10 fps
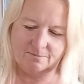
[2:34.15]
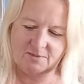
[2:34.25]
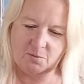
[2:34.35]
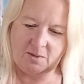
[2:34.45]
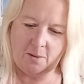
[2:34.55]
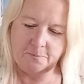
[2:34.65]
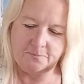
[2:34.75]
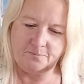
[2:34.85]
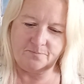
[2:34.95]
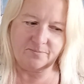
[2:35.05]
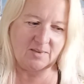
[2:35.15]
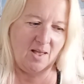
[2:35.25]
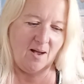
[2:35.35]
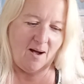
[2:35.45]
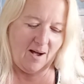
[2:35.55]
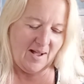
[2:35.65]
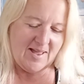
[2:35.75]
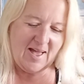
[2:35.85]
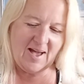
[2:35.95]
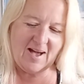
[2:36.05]
there we go. I
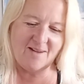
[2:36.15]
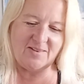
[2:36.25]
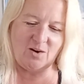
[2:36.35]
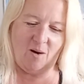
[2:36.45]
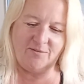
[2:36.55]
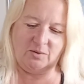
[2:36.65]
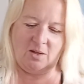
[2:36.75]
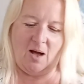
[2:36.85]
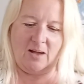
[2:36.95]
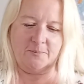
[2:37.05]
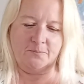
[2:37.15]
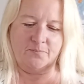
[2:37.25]
have an awful lot.